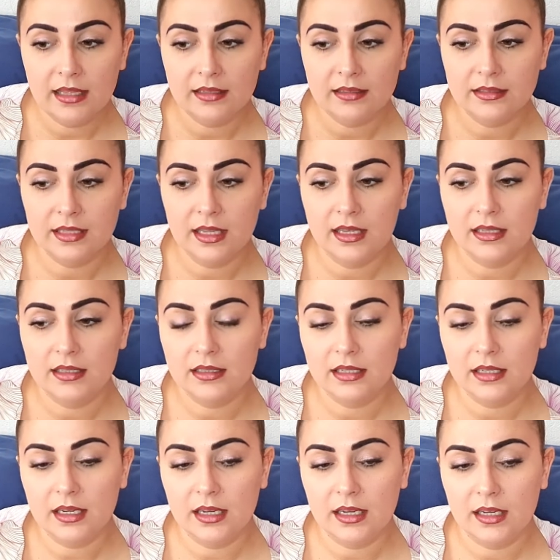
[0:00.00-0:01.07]
than
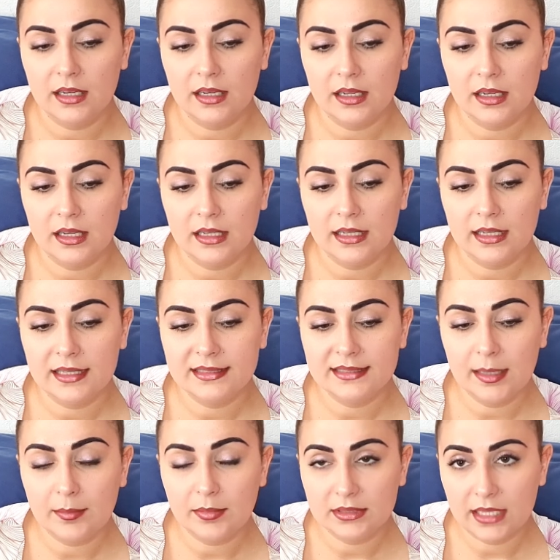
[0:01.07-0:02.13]
in
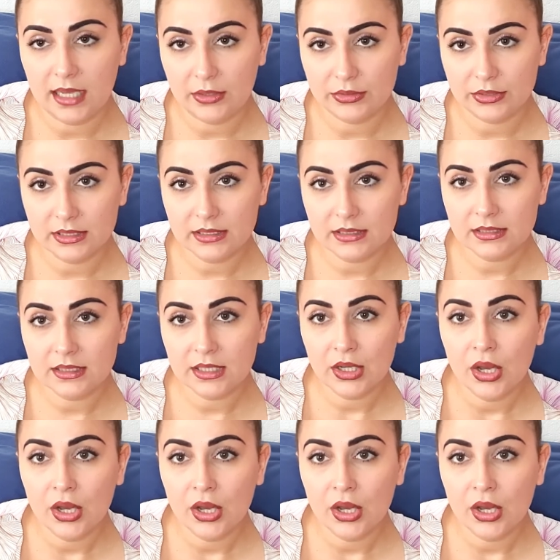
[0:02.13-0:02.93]
assembled houses.